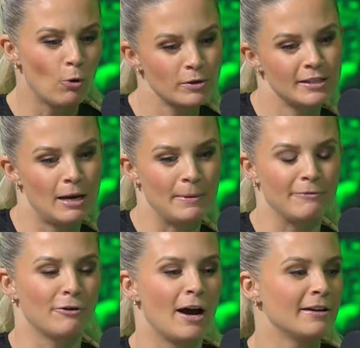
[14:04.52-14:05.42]
horses up in
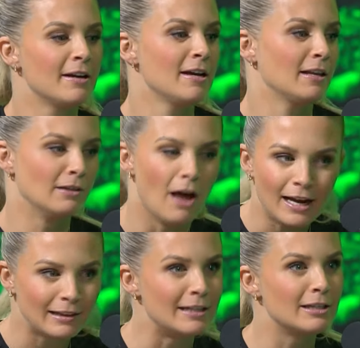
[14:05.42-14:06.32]
front,
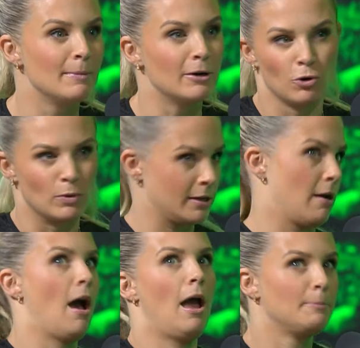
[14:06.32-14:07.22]
like Lindemann, who was
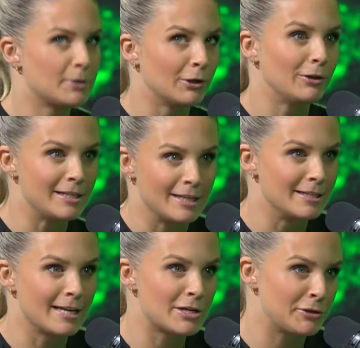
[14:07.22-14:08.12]
absolutely
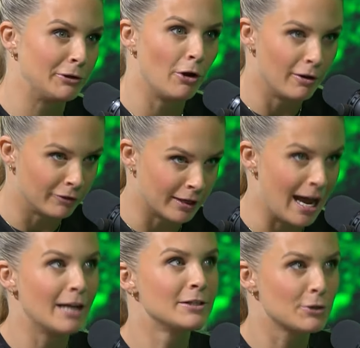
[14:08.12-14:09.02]
sensational over an
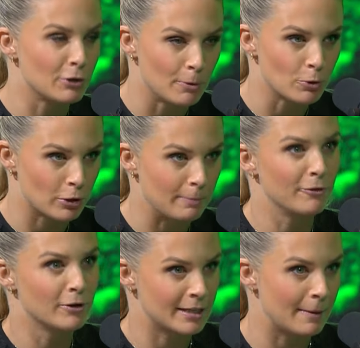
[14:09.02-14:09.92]
unsuitable trip
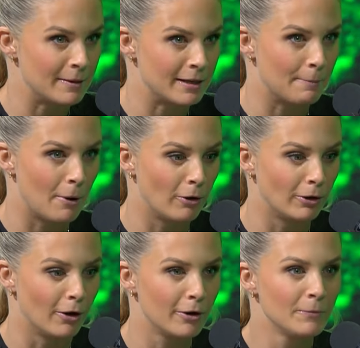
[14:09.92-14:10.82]
first up in the
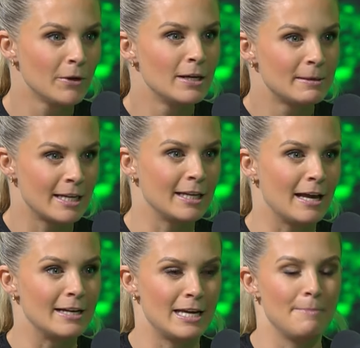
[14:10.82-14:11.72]
Apollo, setting
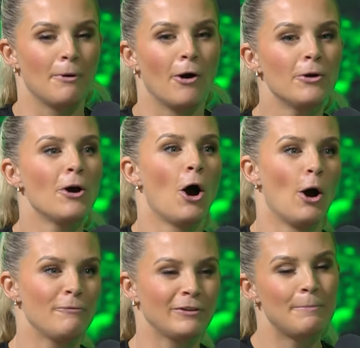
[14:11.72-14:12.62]
that tempo.
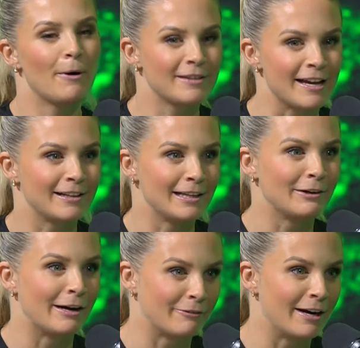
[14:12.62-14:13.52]
Hopefully both get
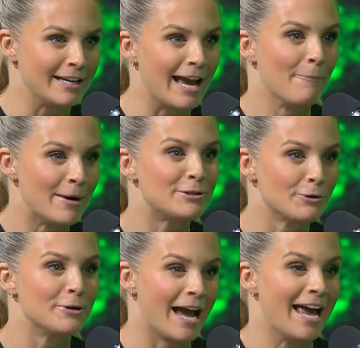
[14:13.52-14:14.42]
clear up running, and we
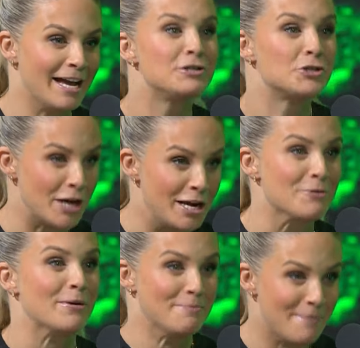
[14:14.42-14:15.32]
do get a
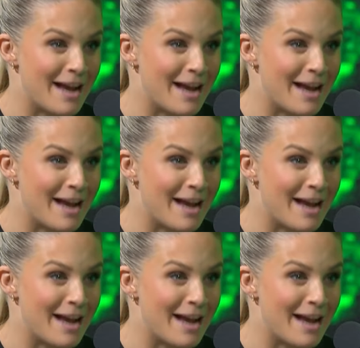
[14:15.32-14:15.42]
genuine